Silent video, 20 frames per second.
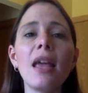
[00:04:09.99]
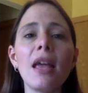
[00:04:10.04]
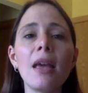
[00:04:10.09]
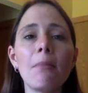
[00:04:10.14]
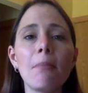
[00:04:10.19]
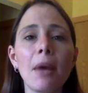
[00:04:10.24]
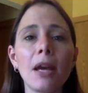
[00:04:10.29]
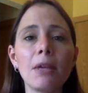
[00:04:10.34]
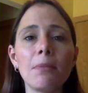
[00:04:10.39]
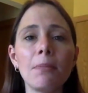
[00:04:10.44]

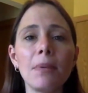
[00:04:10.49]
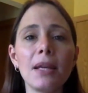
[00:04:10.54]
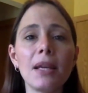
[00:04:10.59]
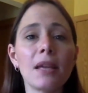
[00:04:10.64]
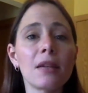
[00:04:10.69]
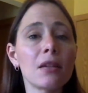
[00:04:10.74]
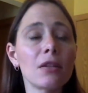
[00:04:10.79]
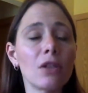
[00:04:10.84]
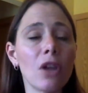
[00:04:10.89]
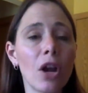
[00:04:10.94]
It might
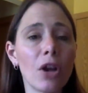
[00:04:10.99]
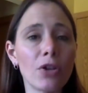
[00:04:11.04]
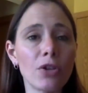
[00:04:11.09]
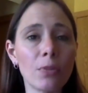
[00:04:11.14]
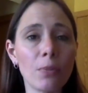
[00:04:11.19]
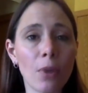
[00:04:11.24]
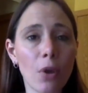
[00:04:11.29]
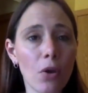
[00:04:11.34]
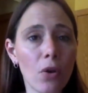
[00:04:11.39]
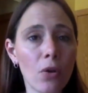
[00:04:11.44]
be an
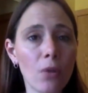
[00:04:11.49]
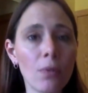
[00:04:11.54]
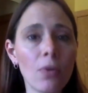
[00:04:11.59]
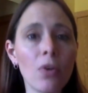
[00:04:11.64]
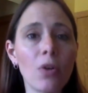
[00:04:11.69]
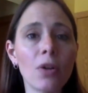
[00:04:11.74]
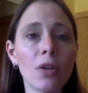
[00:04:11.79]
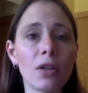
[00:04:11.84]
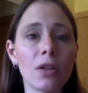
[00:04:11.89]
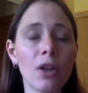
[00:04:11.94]
enlarged poem
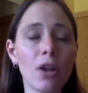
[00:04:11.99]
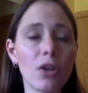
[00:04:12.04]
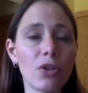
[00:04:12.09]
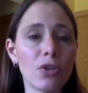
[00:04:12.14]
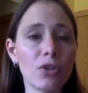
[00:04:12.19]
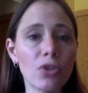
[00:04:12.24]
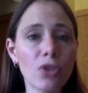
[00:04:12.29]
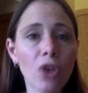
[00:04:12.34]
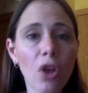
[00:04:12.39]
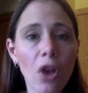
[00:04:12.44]
or an
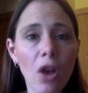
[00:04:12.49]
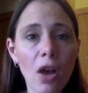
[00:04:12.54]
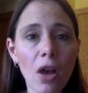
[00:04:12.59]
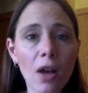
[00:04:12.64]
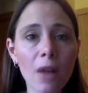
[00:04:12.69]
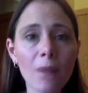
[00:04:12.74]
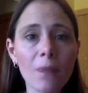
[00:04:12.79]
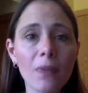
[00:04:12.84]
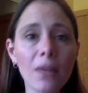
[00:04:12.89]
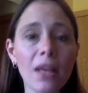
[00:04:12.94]
enlarged
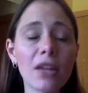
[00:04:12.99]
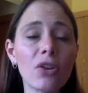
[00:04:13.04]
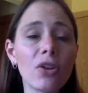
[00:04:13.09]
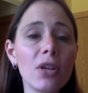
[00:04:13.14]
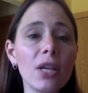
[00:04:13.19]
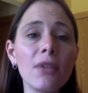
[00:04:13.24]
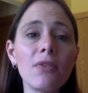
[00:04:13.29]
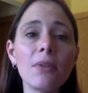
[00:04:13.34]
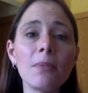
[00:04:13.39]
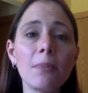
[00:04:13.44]
song. It
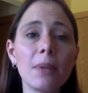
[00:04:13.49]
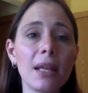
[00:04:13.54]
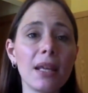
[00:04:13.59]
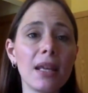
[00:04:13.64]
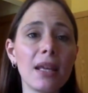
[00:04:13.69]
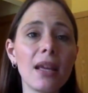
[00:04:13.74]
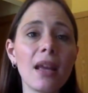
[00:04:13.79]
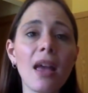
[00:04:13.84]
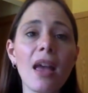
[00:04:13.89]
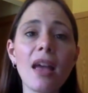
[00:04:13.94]
could even
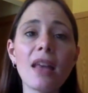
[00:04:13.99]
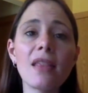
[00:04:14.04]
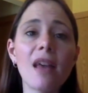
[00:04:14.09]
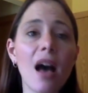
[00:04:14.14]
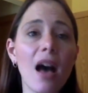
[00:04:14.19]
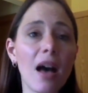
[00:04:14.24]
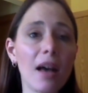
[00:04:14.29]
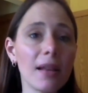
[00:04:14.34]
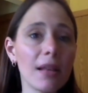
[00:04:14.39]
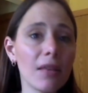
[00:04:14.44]
be
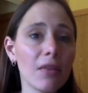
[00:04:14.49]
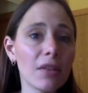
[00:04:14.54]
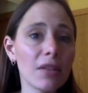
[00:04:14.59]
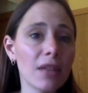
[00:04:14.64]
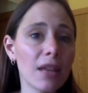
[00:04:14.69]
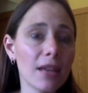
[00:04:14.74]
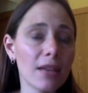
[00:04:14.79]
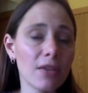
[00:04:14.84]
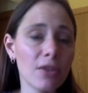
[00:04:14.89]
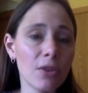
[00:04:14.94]
the on-level
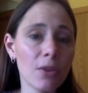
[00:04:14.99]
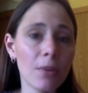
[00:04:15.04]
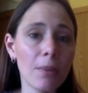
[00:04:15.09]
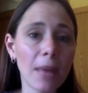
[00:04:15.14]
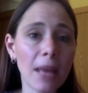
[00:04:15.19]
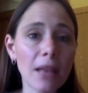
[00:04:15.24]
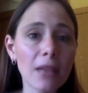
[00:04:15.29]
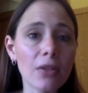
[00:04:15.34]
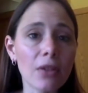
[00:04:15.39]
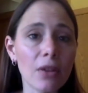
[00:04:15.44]
text in your
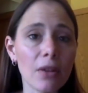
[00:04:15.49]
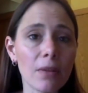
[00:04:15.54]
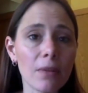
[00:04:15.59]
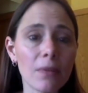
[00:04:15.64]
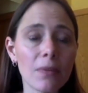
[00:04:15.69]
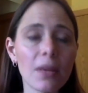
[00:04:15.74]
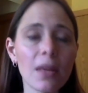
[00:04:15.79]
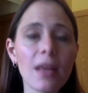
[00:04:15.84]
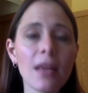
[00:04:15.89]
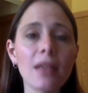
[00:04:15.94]
basal.
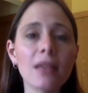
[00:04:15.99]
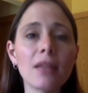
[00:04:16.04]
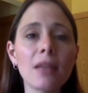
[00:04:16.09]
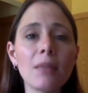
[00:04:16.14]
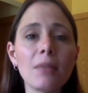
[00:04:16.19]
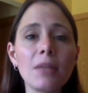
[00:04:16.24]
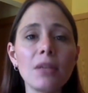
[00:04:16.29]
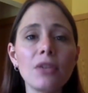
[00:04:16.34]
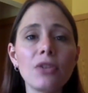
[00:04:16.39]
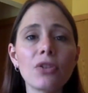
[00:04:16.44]

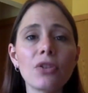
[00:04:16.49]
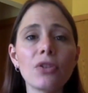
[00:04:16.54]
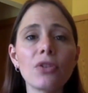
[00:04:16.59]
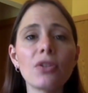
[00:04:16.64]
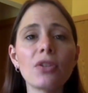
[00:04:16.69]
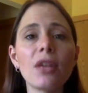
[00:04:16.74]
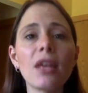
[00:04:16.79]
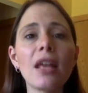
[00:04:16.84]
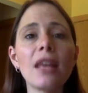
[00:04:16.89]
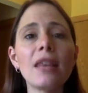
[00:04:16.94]
Some
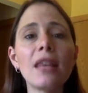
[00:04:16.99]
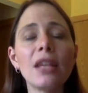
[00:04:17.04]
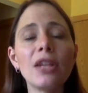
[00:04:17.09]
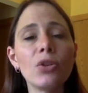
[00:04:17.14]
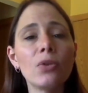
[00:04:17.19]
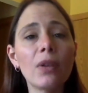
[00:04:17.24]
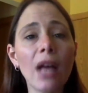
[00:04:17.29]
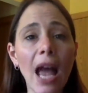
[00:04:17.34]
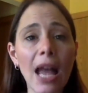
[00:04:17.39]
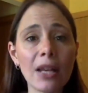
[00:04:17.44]
teachers, they
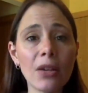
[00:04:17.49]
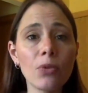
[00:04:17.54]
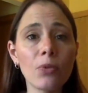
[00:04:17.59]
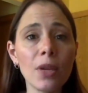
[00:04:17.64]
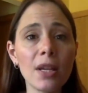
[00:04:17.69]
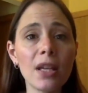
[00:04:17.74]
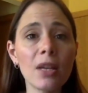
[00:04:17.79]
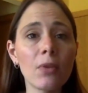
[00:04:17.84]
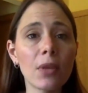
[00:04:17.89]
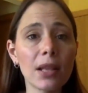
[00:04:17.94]
do guided
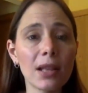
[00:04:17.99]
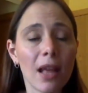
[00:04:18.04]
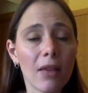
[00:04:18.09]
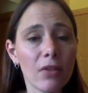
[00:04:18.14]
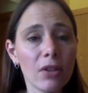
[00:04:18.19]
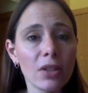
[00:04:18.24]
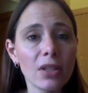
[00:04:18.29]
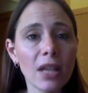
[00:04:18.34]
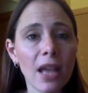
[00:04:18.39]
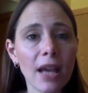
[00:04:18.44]
reading with
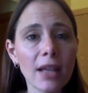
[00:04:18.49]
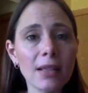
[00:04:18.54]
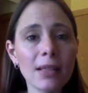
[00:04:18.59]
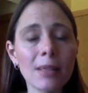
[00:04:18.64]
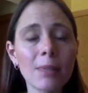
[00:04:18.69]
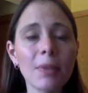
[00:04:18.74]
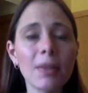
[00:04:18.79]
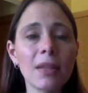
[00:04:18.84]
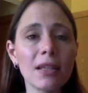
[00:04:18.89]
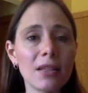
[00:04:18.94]
leveled
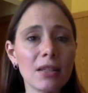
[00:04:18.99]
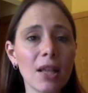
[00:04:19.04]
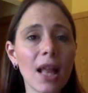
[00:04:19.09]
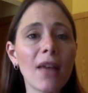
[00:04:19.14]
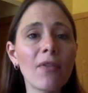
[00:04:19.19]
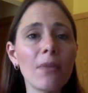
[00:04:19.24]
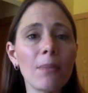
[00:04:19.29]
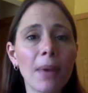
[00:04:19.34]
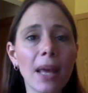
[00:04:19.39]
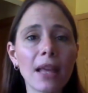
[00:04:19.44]
texts, but they still
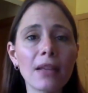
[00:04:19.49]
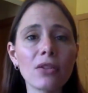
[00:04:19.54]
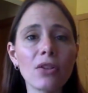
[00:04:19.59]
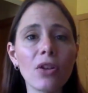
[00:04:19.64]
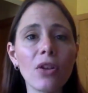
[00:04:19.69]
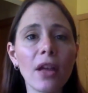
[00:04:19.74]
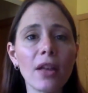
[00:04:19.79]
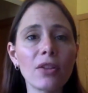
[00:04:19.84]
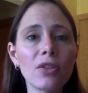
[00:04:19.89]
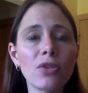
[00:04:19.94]
have a
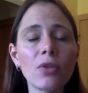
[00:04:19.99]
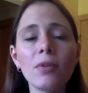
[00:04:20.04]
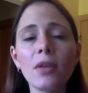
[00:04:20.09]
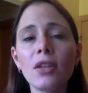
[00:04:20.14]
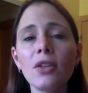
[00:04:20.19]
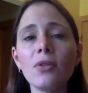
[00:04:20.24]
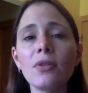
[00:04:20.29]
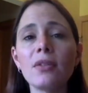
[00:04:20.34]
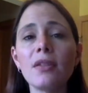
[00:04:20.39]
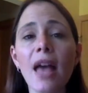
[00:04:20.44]
basal, and so they
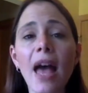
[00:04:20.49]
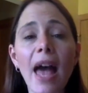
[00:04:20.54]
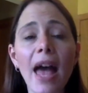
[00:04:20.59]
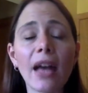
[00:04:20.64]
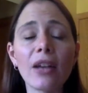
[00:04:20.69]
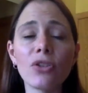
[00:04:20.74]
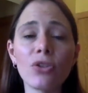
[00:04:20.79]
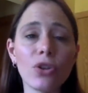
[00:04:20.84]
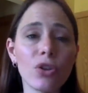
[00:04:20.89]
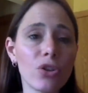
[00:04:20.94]
use
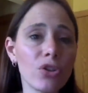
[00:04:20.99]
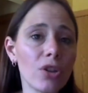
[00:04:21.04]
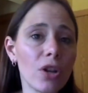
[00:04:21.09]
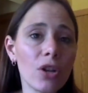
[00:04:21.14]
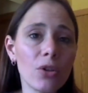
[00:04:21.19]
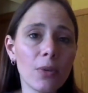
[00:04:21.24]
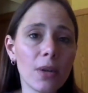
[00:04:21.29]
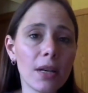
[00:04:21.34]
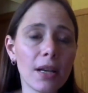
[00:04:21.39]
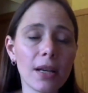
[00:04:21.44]
that during
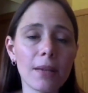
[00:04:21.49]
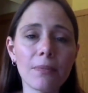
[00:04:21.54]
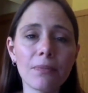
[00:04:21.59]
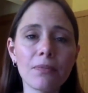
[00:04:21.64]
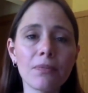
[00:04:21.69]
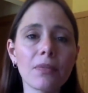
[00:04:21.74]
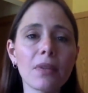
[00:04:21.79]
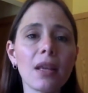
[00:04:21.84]
shared reading.